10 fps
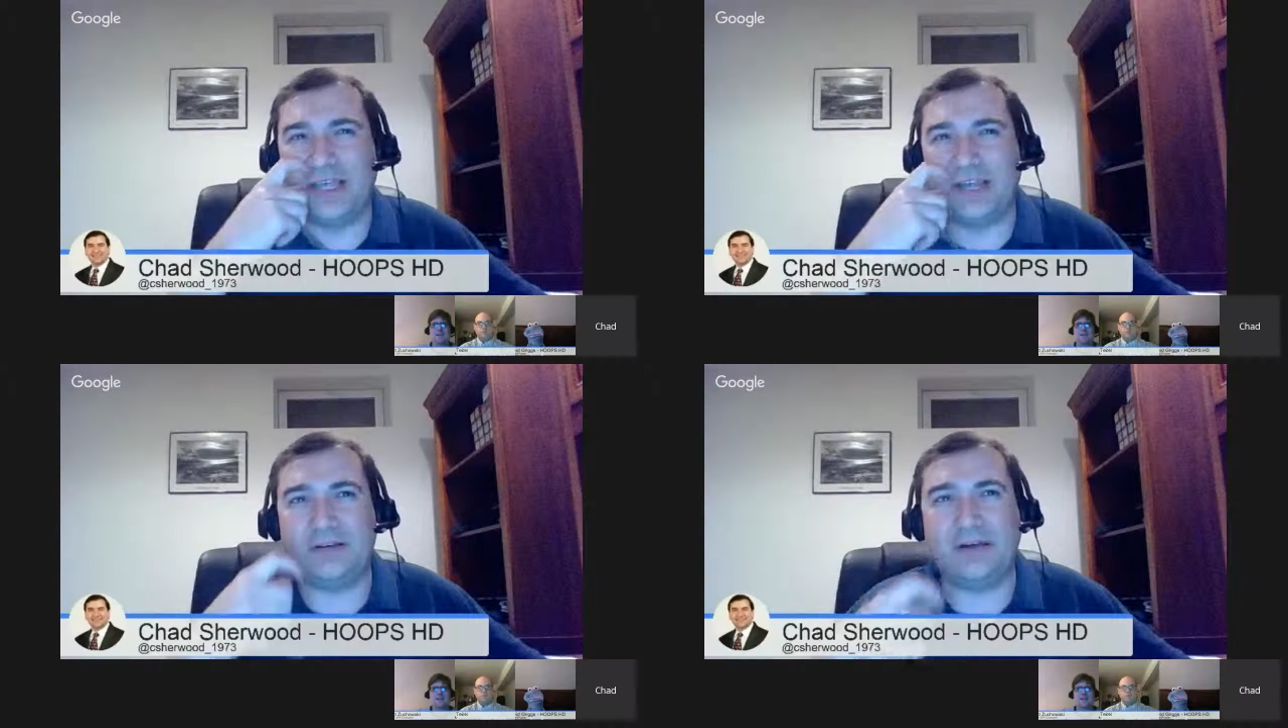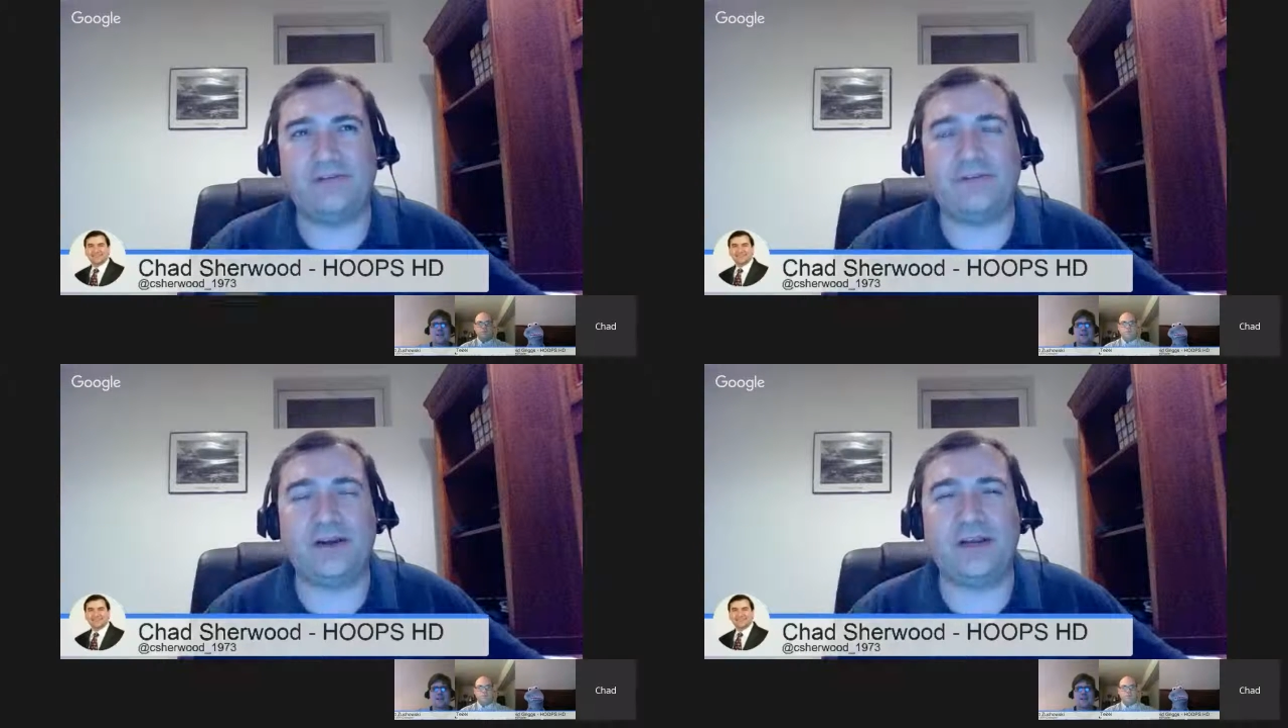That
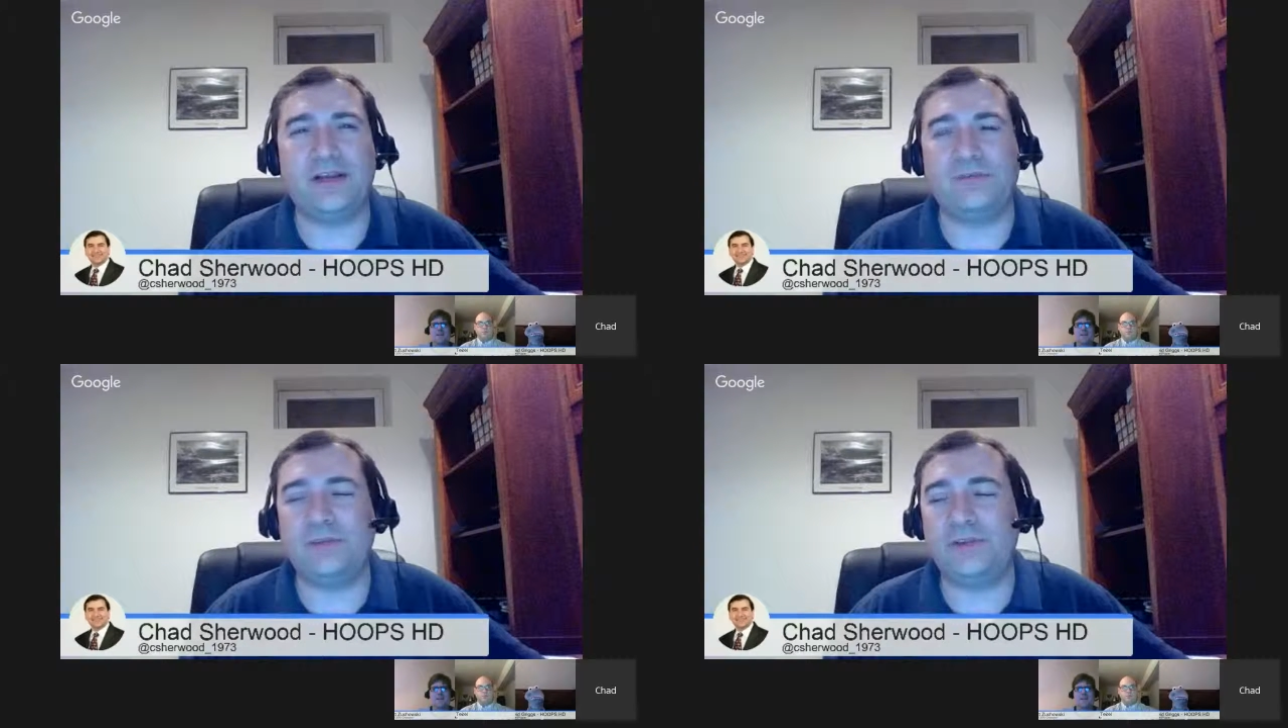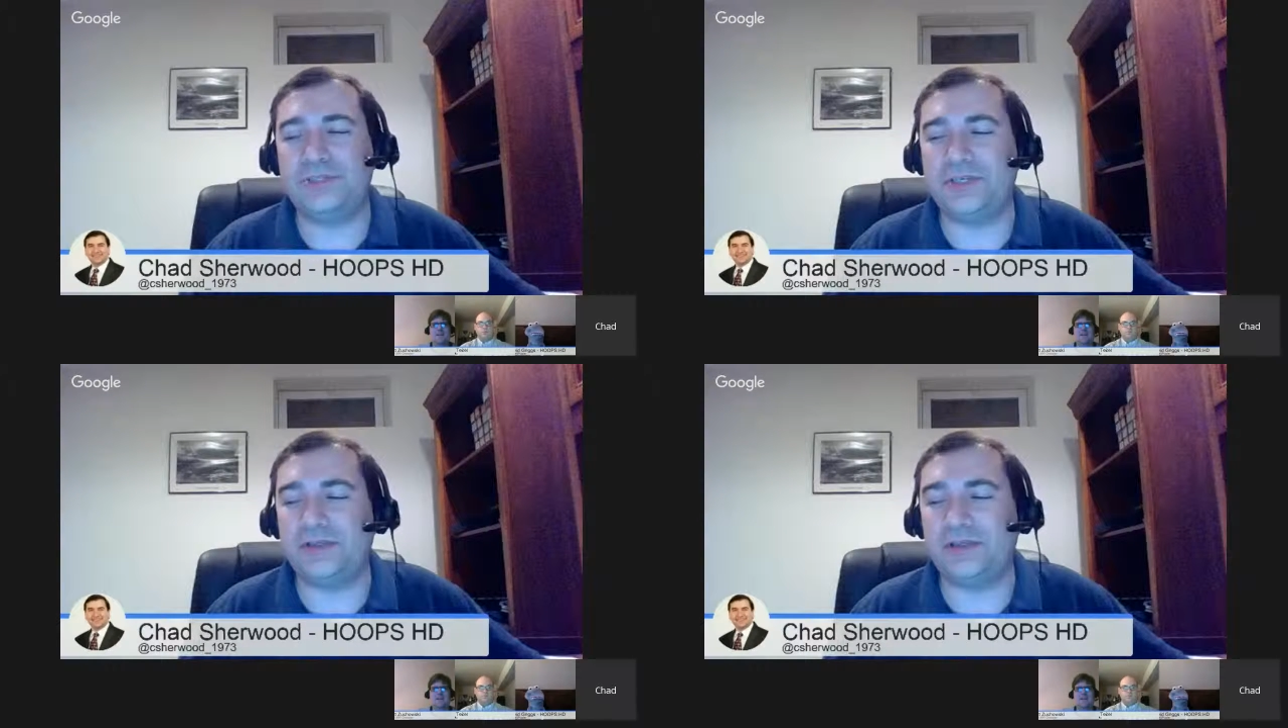Friday night will be
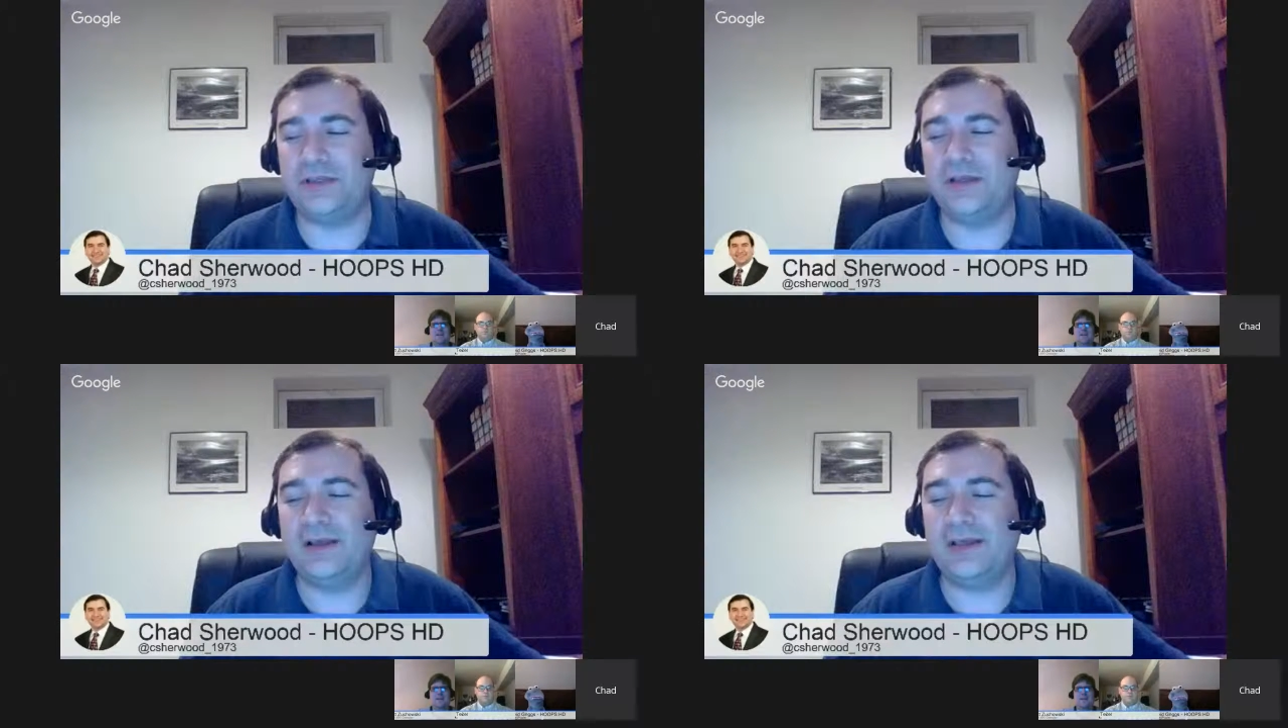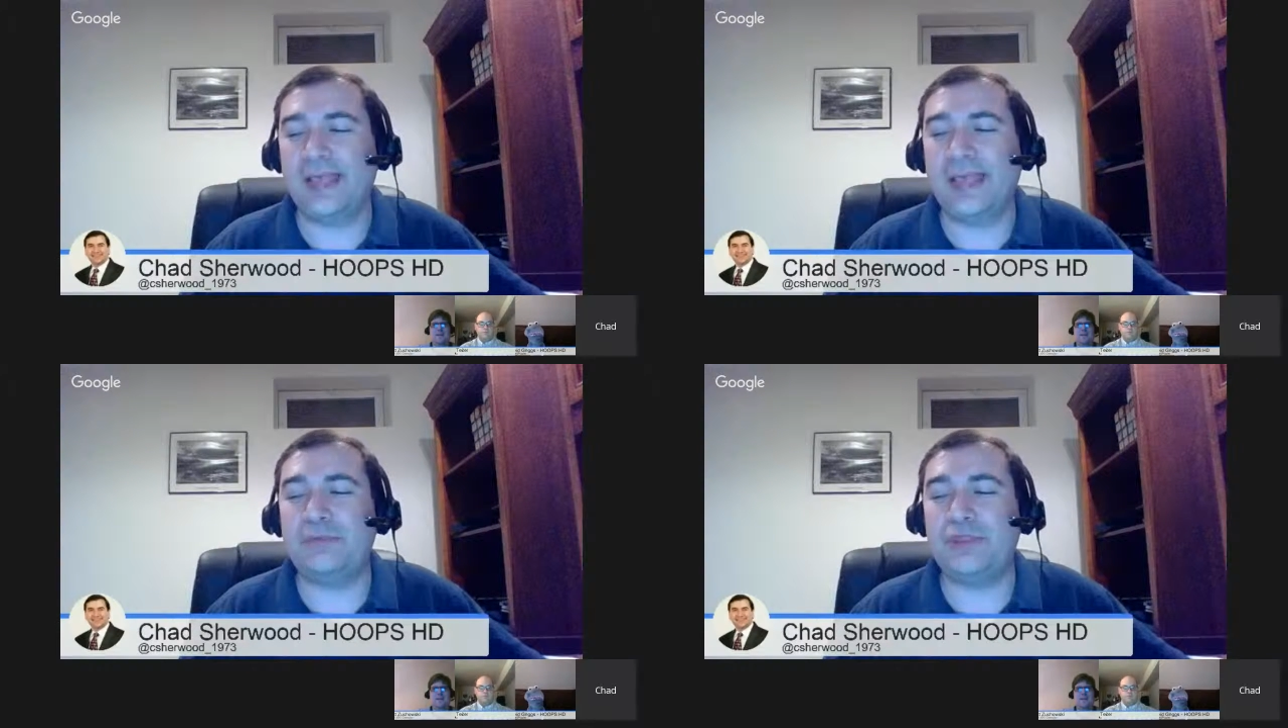the
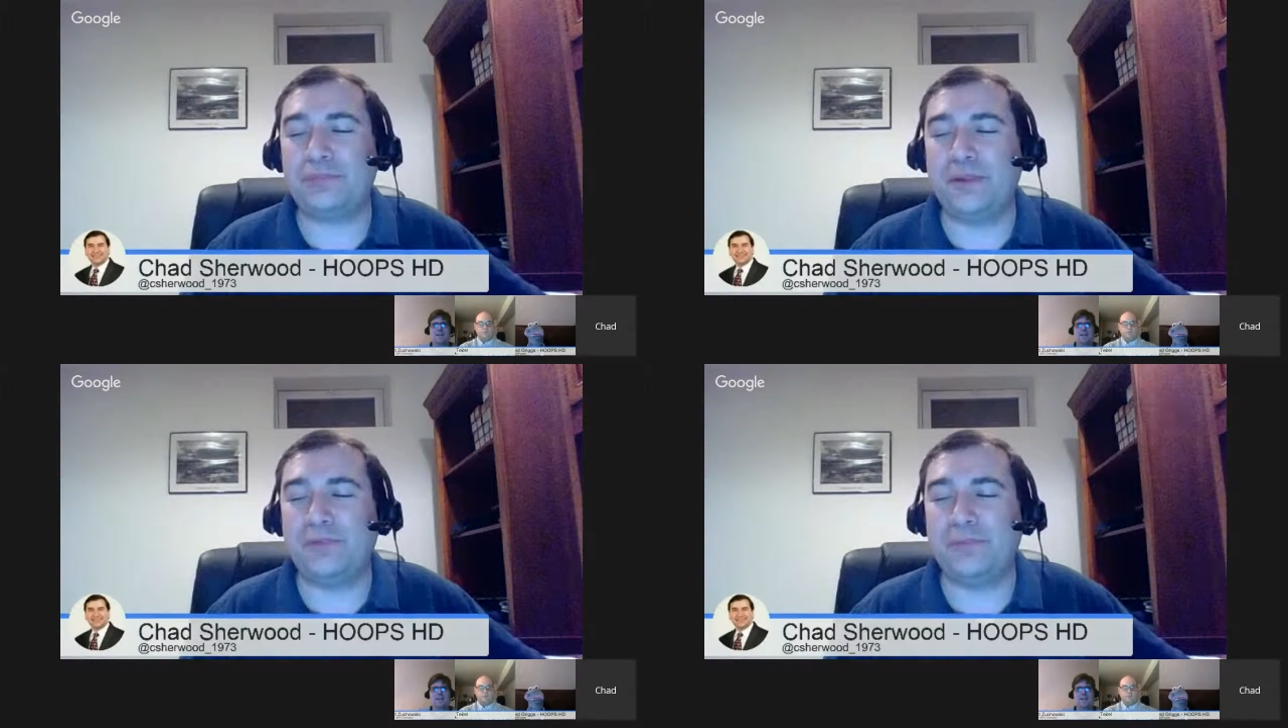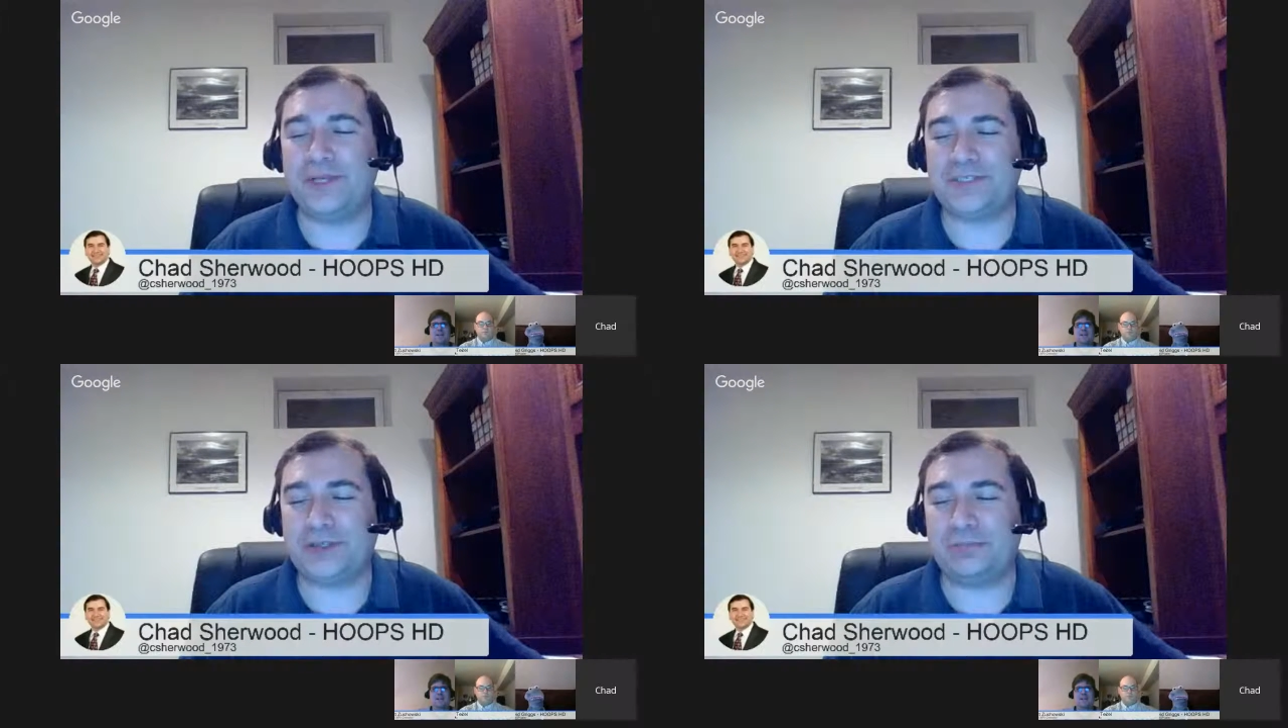Game 3 of the
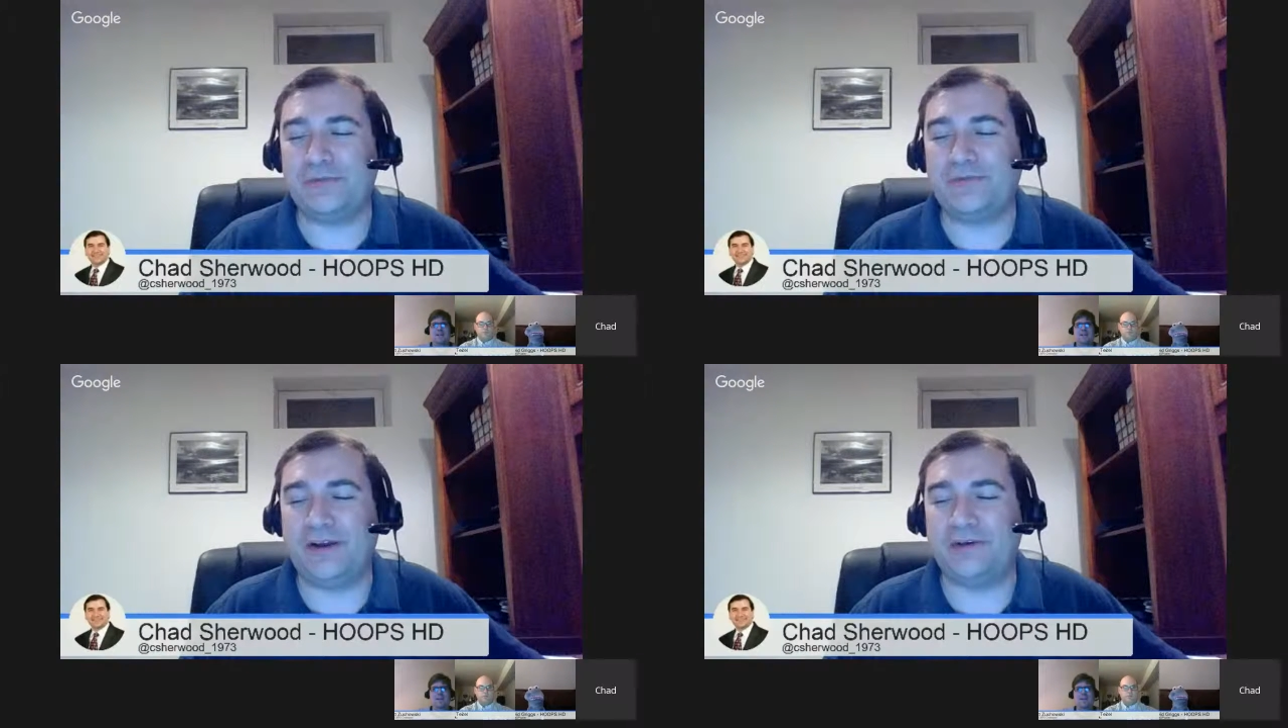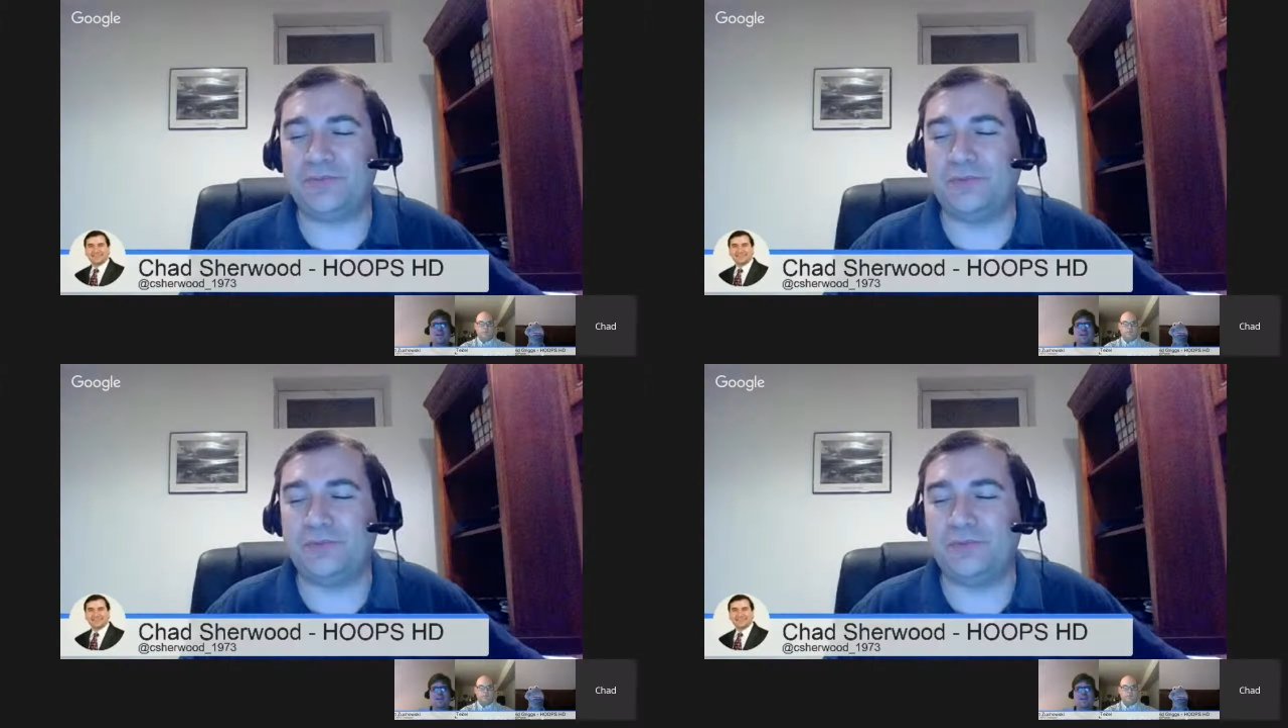best-of-3 finals,